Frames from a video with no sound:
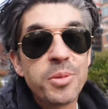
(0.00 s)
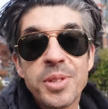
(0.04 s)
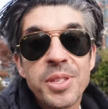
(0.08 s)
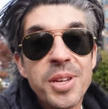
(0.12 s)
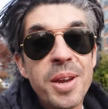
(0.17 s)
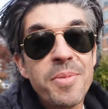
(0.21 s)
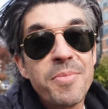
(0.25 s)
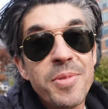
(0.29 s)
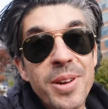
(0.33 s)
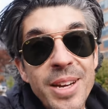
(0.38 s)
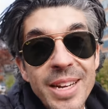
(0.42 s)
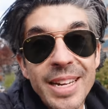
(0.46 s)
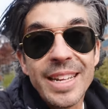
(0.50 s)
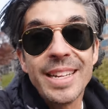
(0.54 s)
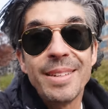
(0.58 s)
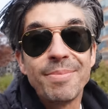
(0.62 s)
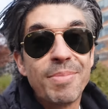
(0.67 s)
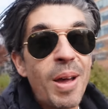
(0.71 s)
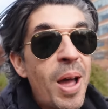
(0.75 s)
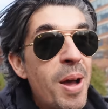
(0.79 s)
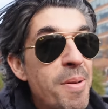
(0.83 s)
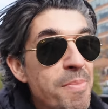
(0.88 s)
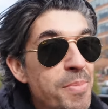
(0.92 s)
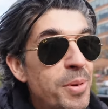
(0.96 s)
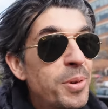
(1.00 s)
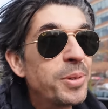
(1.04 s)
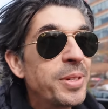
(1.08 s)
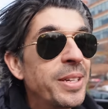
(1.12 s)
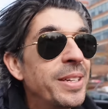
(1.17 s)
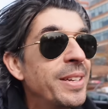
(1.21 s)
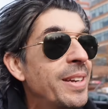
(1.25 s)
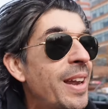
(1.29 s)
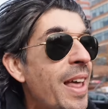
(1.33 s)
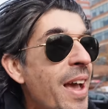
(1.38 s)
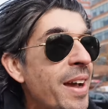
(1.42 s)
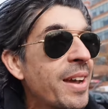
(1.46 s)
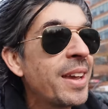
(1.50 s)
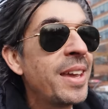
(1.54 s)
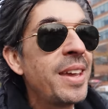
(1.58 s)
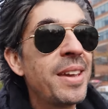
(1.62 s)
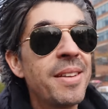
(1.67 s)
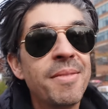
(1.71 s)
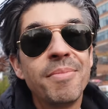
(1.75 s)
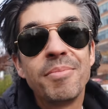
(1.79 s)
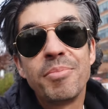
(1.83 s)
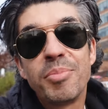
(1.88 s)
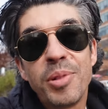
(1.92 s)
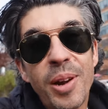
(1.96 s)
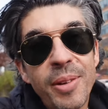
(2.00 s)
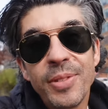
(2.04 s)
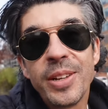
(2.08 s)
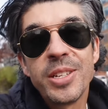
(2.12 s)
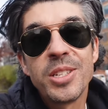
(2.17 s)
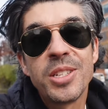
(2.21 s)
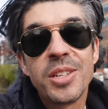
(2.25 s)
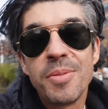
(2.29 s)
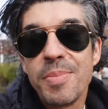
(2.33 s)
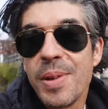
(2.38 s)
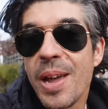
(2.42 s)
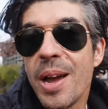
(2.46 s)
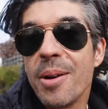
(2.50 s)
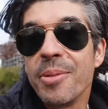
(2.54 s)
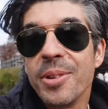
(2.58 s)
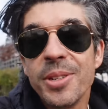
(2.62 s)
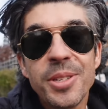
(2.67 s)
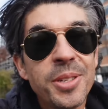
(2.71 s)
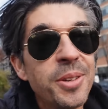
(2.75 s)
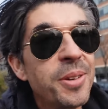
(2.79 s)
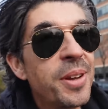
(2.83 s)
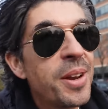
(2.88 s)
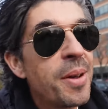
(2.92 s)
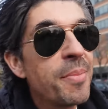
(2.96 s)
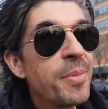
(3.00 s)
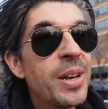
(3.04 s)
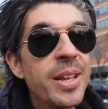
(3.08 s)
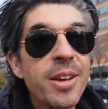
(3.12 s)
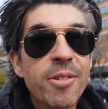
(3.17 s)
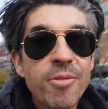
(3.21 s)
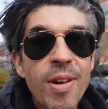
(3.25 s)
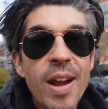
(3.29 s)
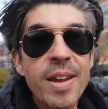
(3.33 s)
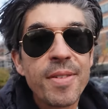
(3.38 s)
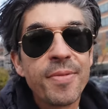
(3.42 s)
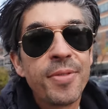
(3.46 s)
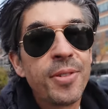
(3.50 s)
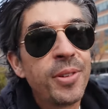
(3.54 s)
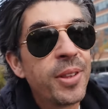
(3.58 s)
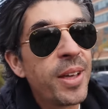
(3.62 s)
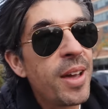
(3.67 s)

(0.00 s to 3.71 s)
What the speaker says: which I'm really humbled and lucky and privileged to be able to do, and I'm really grateful